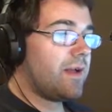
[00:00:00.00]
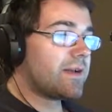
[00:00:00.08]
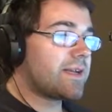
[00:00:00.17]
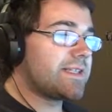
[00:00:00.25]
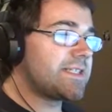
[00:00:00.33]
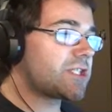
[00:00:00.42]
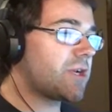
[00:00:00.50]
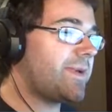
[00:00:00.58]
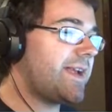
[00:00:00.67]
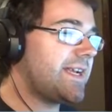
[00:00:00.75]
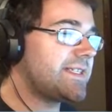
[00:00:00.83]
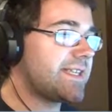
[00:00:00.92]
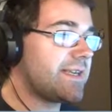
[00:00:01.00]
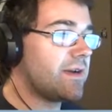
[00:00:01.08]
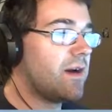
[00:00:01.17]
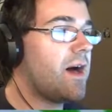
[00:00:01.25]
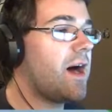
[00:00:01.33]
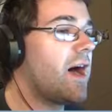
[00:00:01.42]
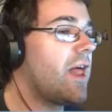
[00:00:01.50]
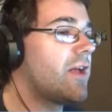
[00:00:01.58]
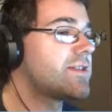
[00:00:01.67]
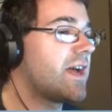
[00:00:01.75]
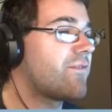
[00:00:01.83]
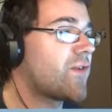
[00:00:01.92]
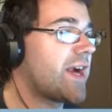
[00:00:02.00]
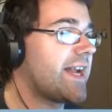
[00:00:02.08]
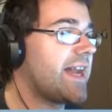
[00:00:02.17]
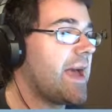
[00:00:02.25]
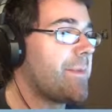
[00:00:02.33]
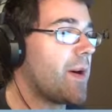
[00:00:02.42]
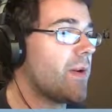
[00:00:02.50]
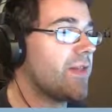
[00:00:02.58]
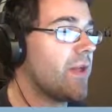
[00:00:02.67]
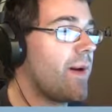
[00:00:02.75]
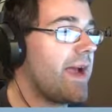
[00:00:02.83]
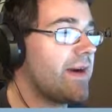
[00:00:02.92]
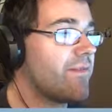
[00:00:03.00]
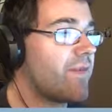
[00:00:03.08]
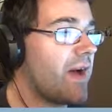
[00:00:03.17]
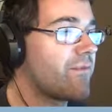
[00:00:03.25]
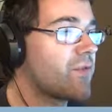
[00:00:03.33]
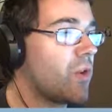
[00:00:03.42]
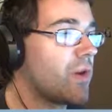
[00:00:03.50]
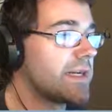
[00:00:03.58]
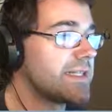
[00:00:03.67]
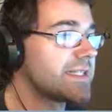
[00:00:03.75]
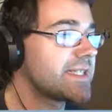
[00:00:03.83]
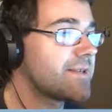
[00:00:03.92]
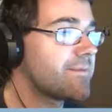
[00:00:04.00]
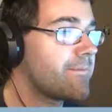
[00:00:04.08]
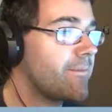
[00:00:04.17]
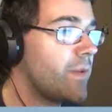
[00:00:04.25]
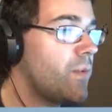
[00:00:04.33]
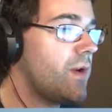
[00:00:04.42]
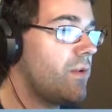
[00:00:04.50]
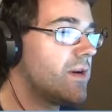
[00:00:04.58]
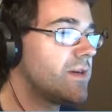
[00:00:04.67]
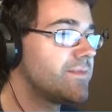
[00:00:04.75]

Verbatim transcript: Cause this should be easy. Oh, there's a freaking hippo in the way of course. Woo!